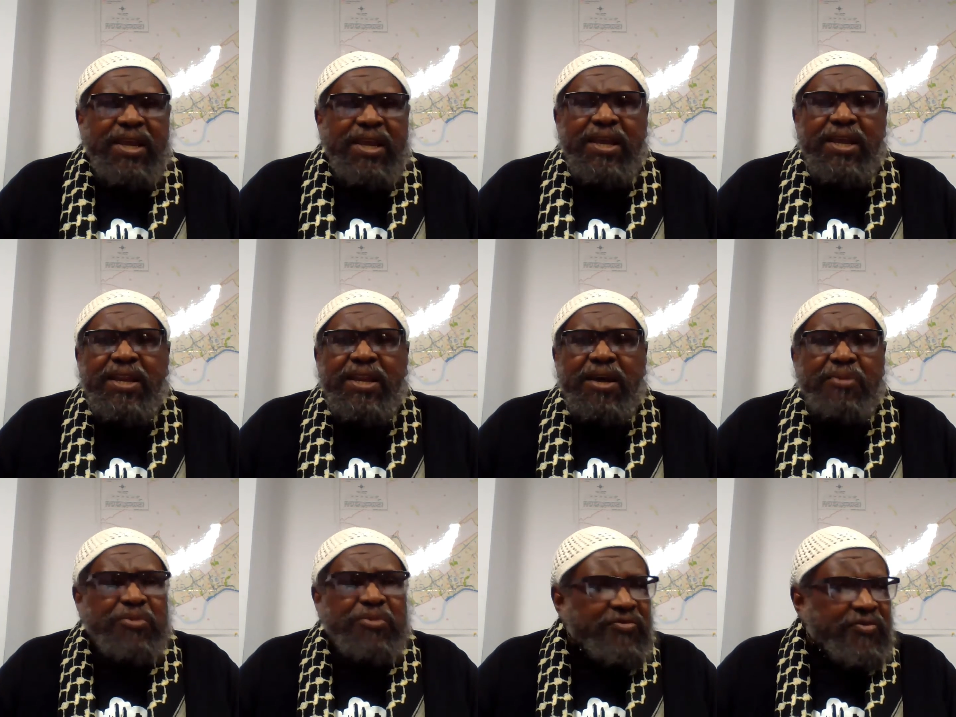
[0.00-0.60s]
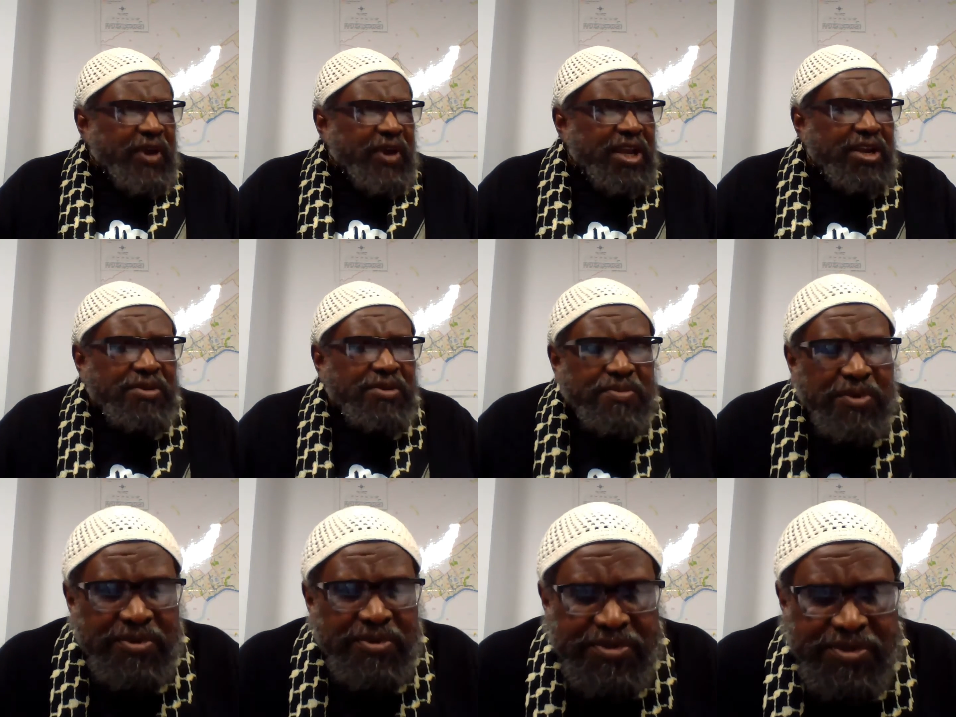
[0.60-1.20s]
and I'm
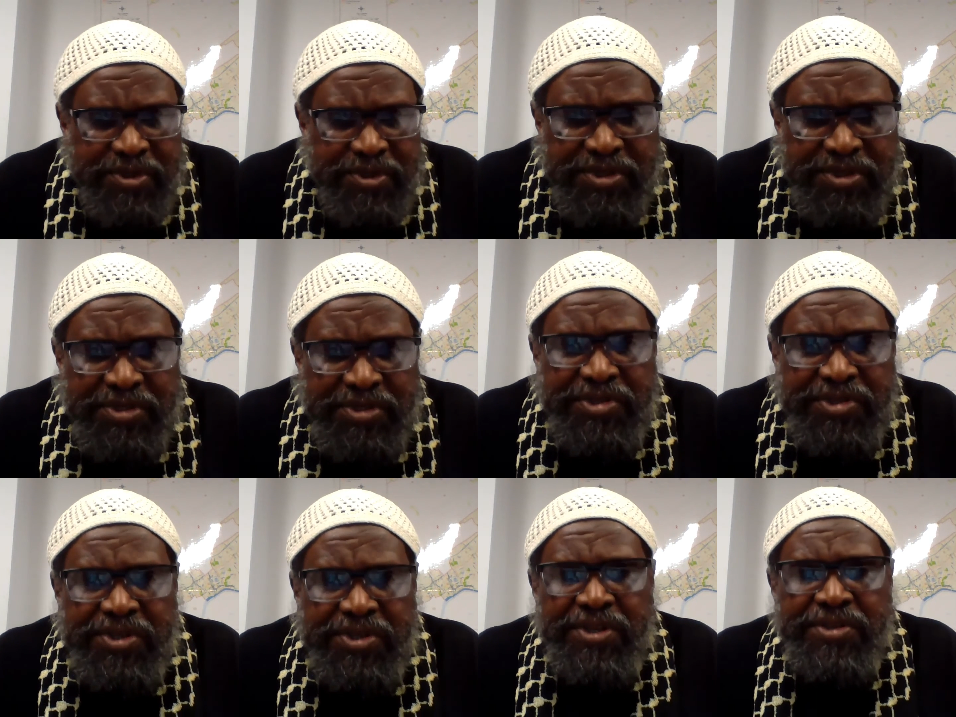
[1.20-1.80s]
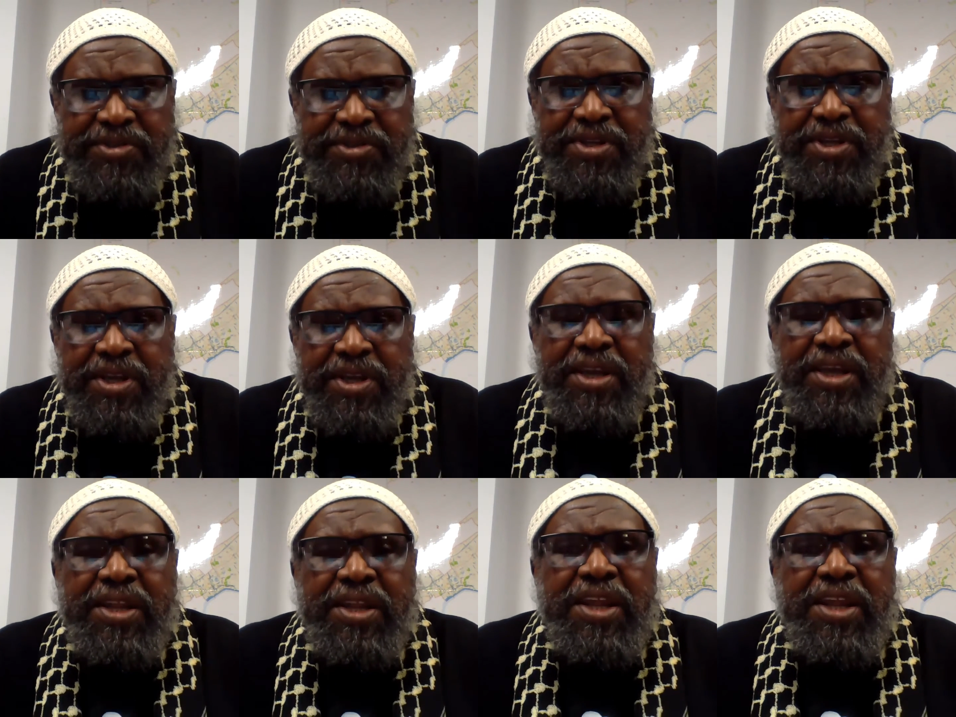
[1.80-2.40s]
available to assist
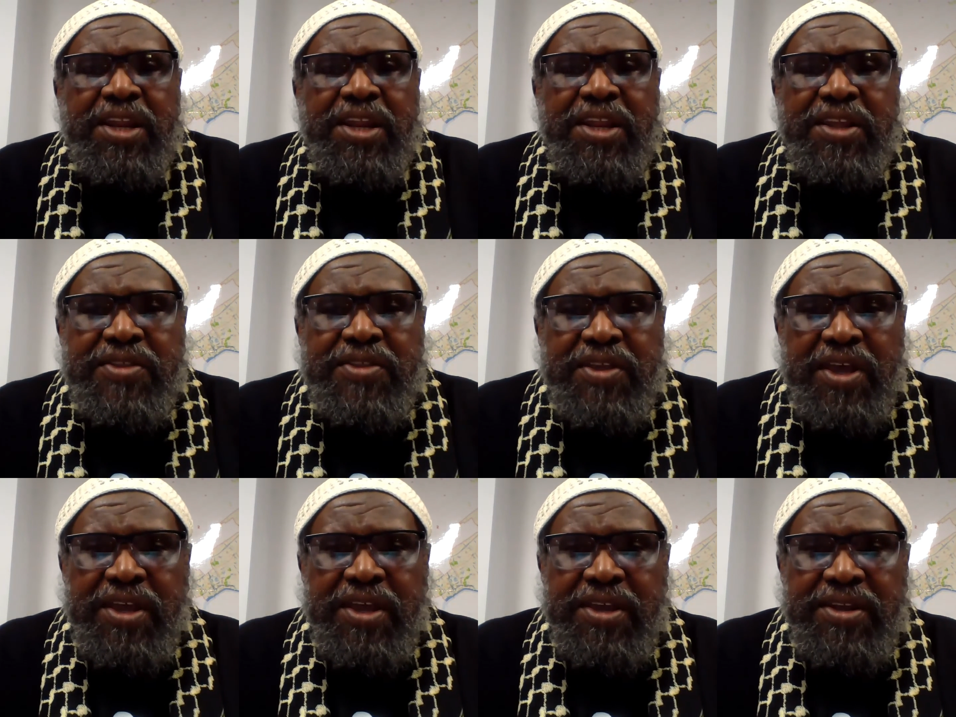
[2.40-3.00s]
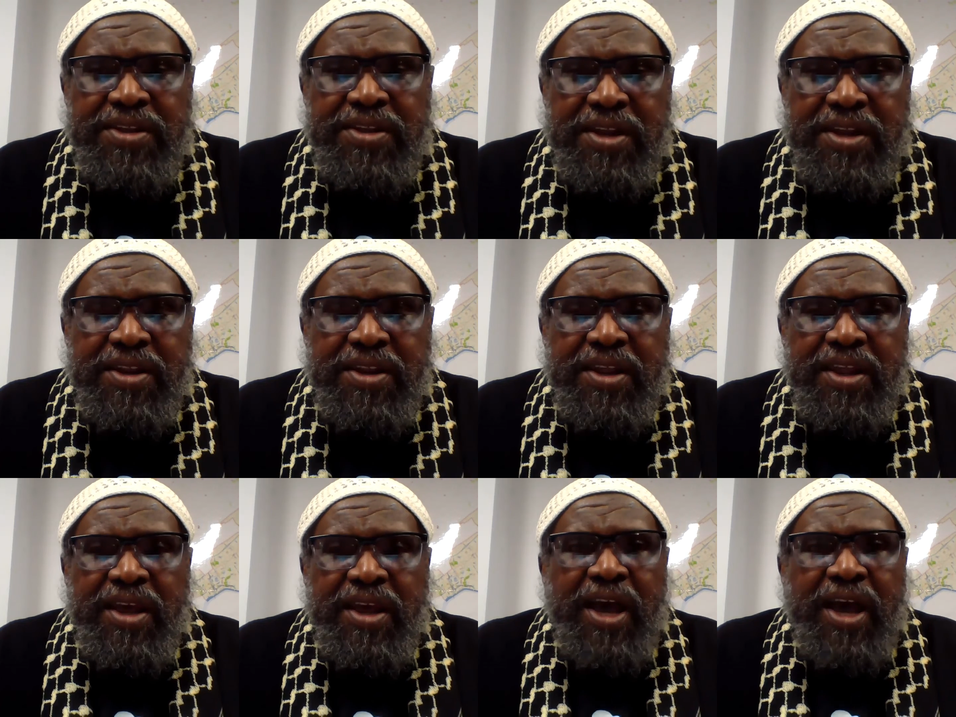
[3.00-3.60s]
in anything that
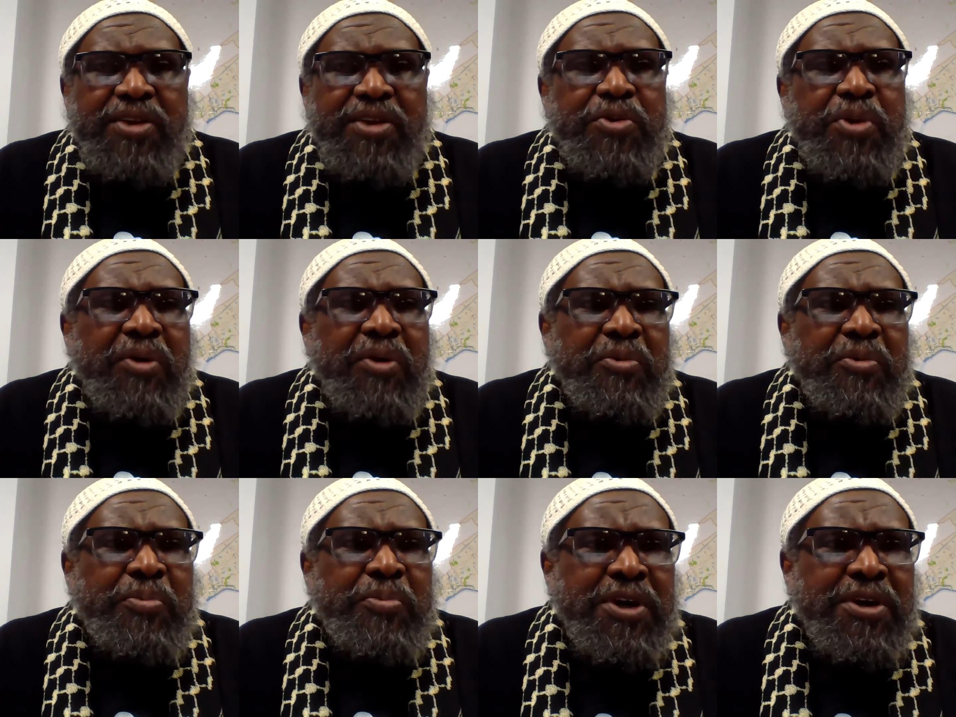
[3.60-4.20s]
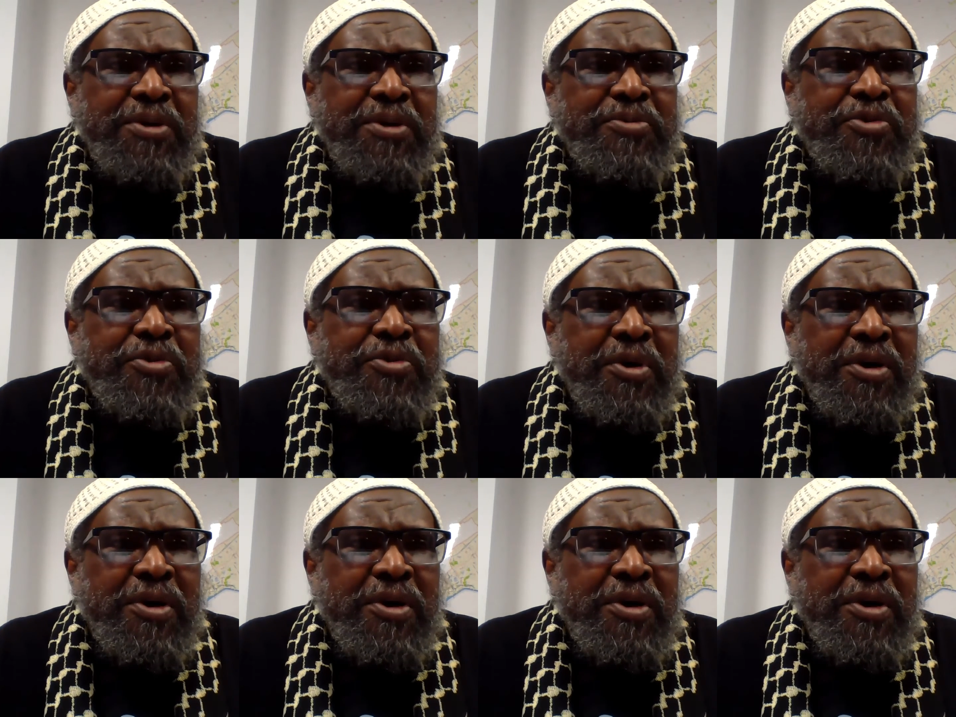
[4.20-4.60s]
I do have a pickup truck.